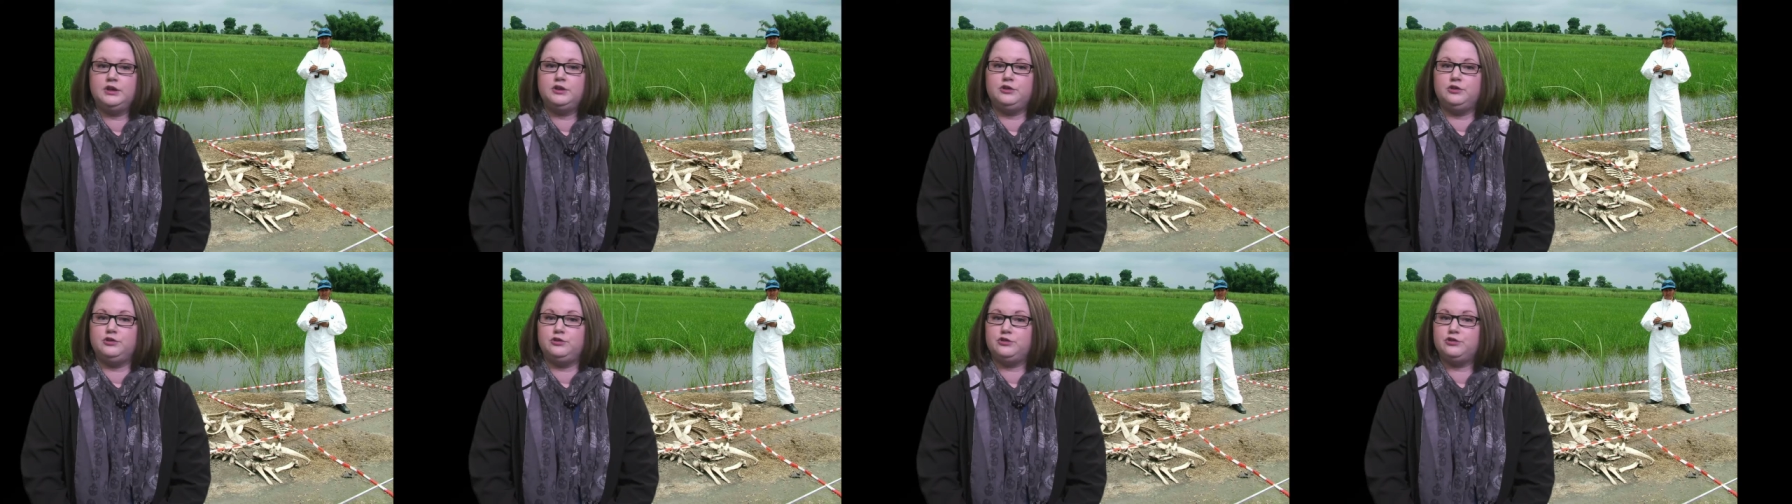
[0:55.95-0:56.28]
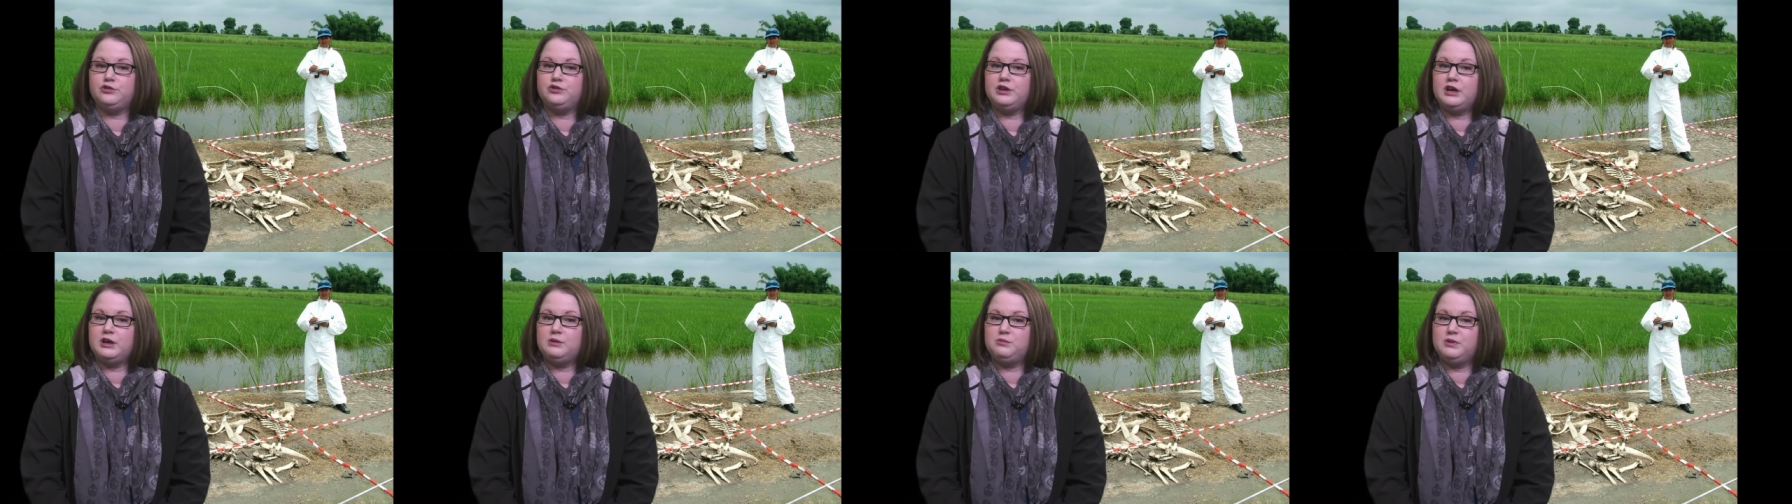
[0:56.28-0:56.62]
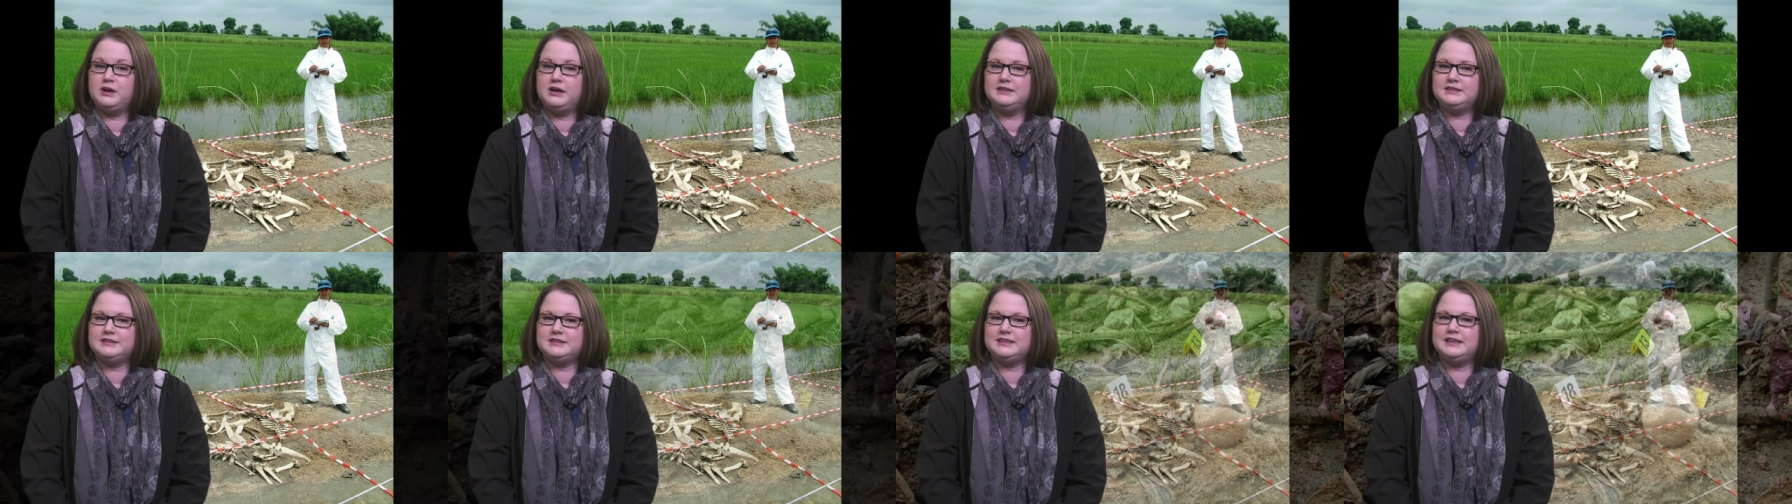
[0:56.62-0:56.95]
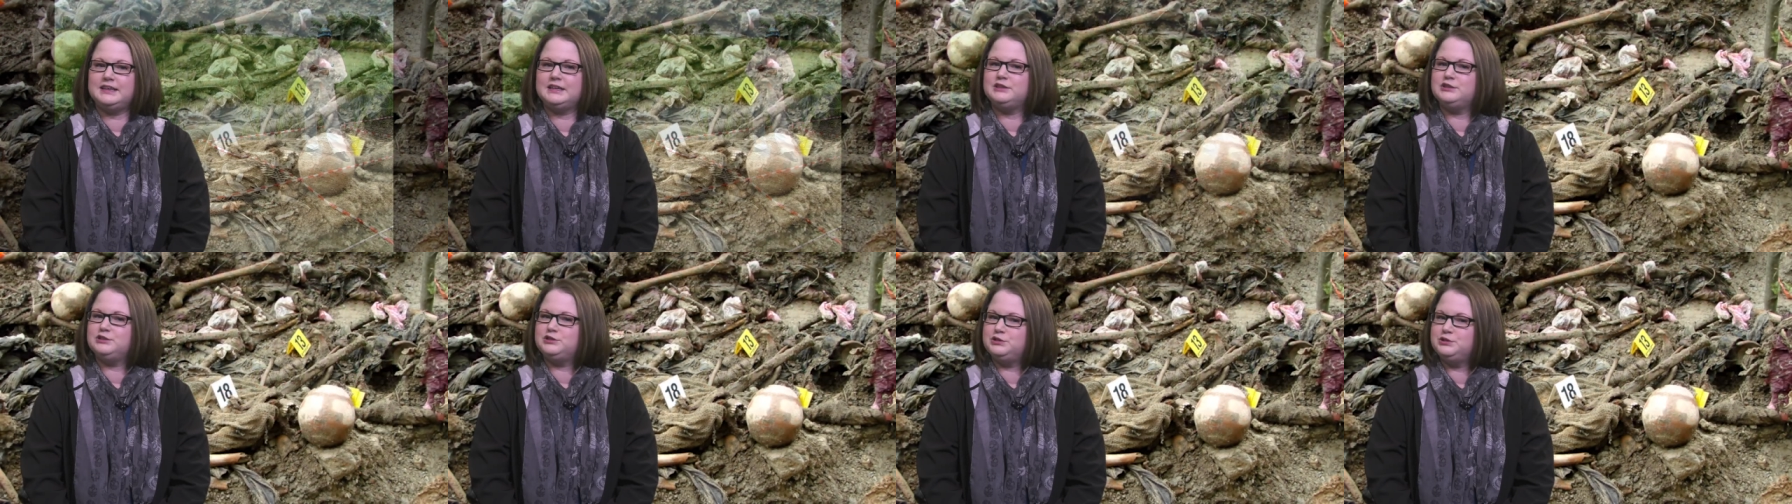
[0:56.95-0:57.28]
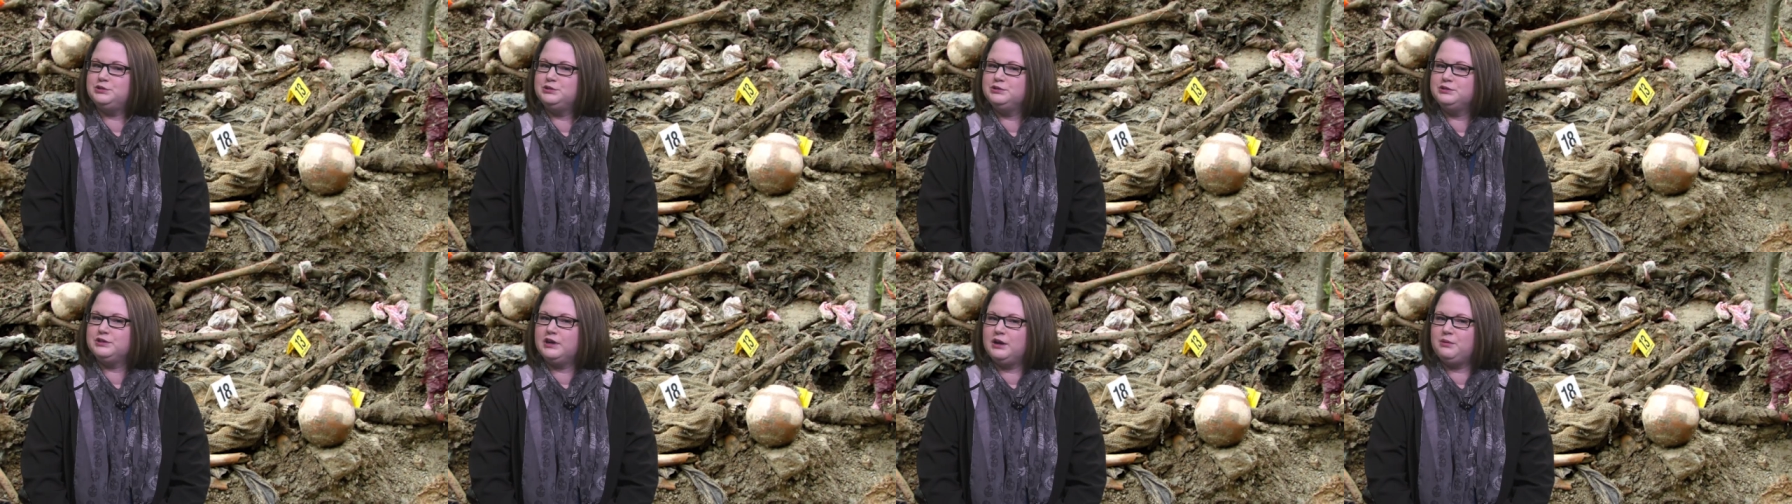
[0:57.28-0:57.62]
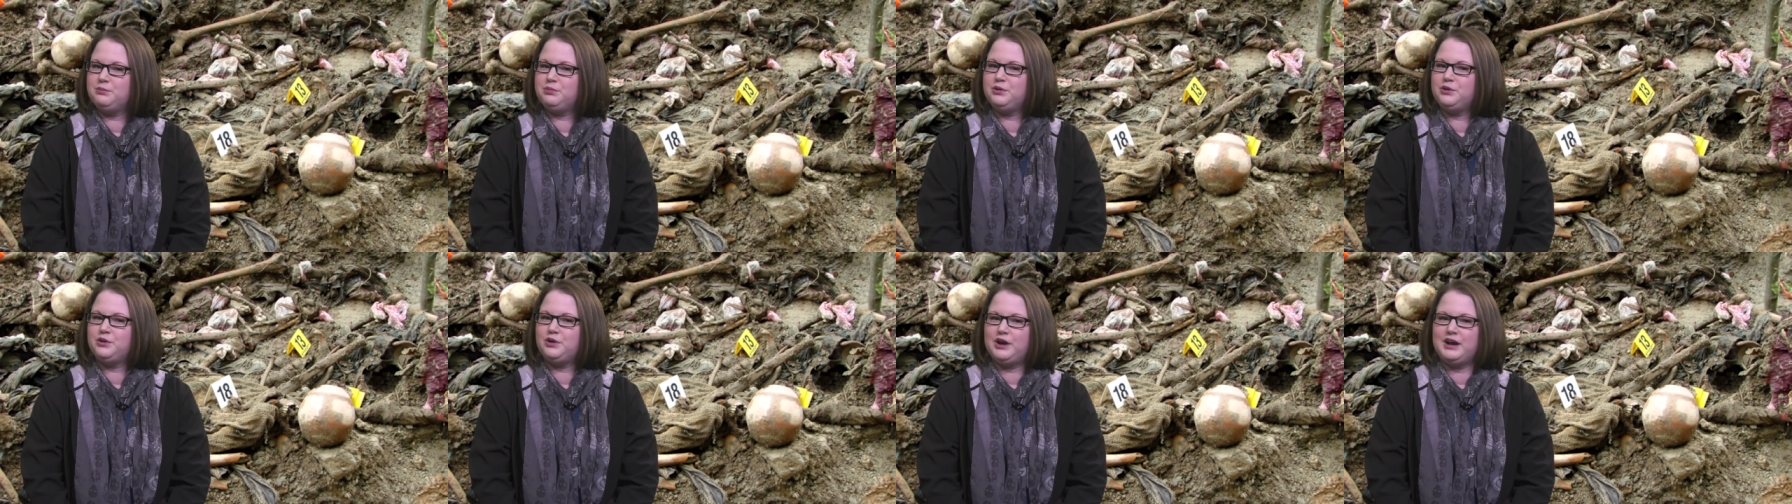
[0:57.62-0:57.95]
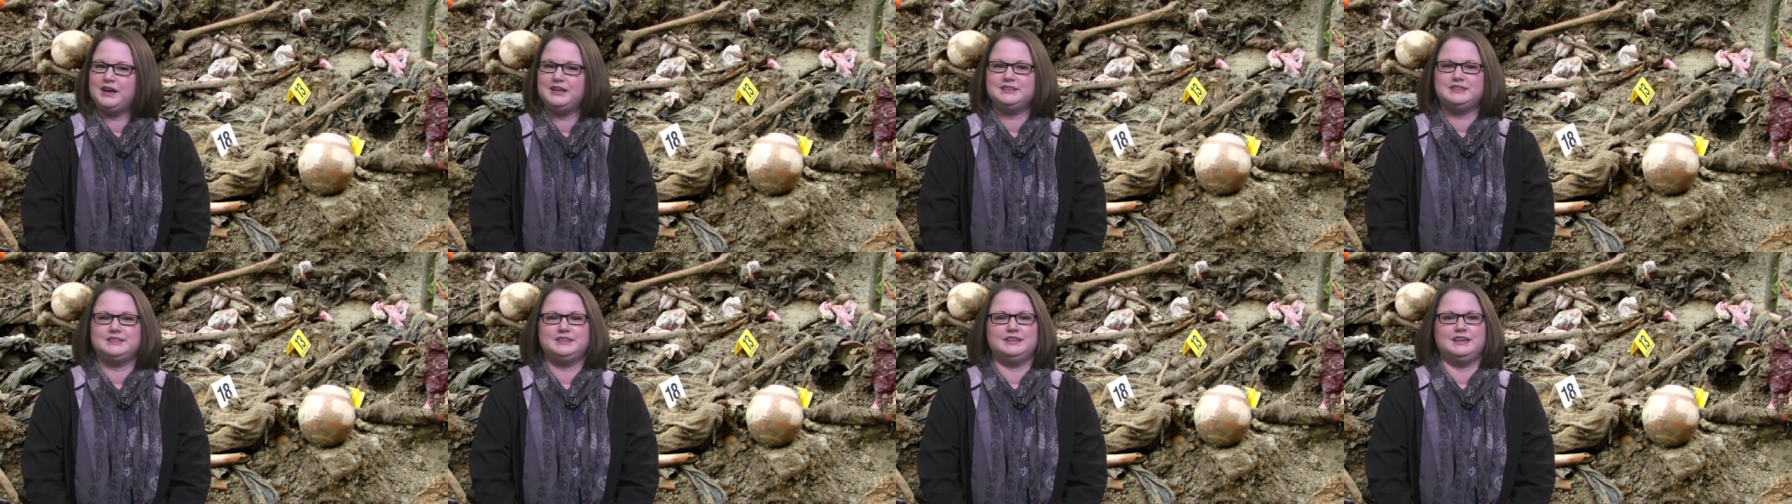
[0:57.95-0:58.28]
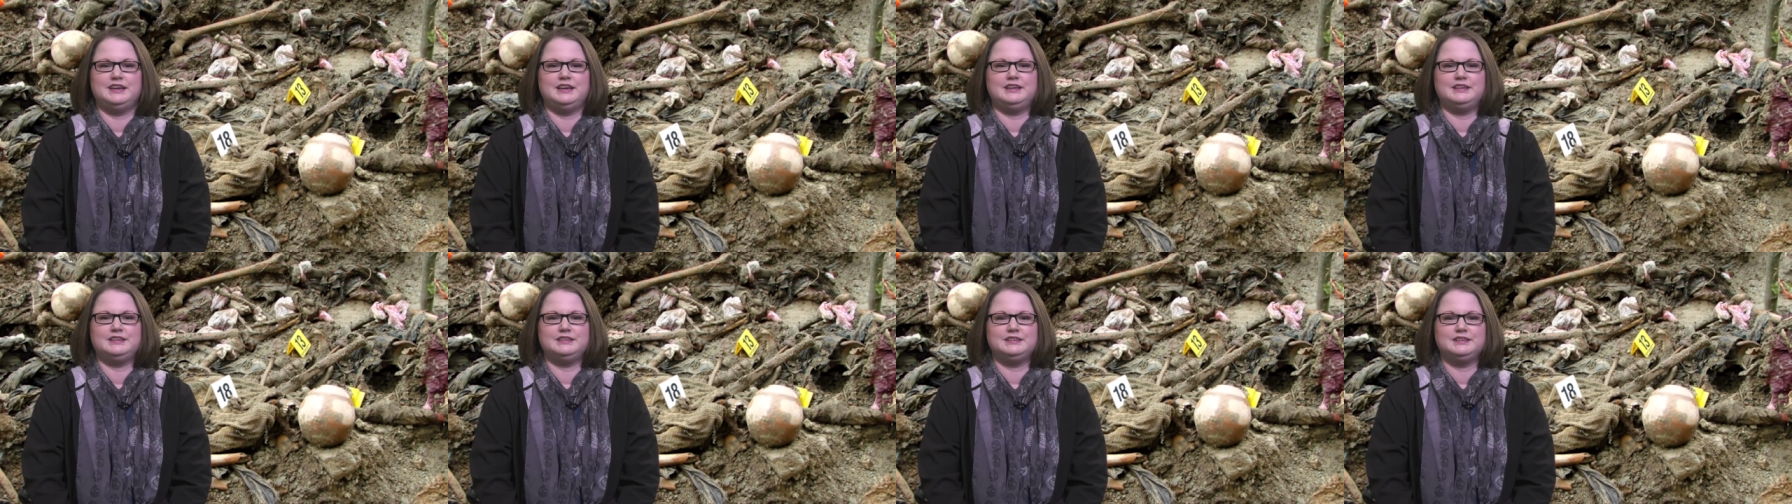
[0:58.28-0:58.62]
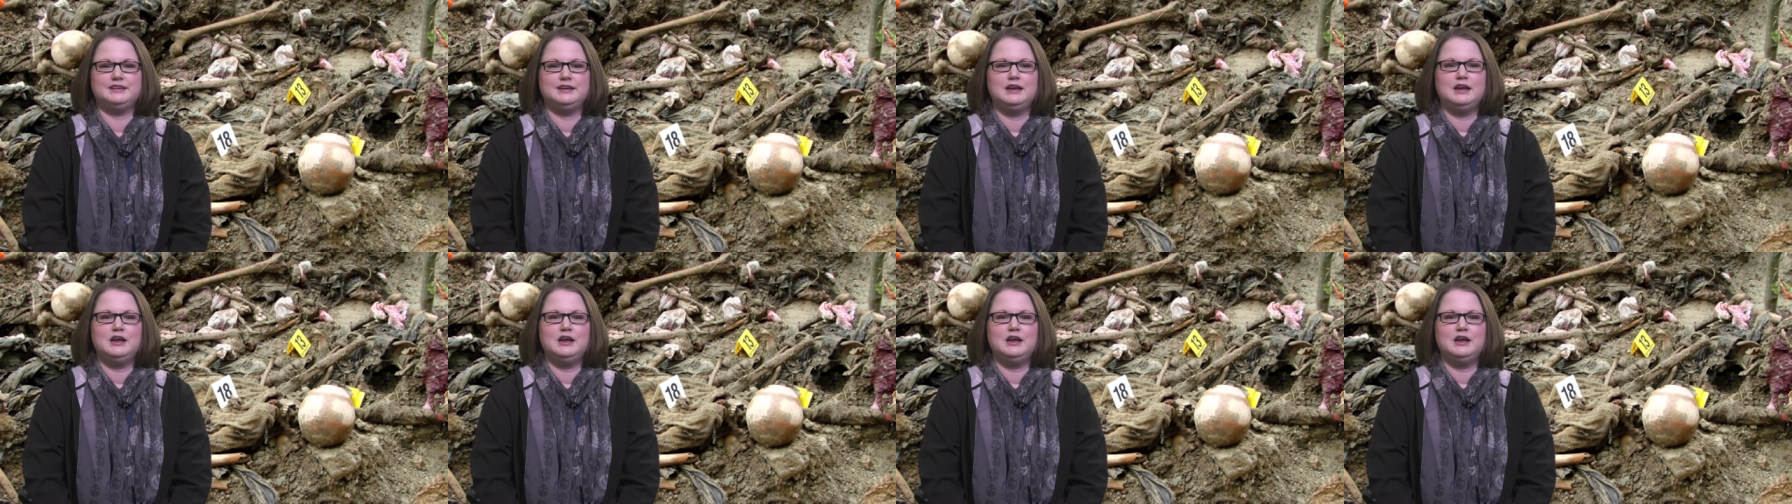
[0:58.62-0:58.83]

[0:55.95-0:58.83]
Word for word: Use your time wisely and do not procrastinate.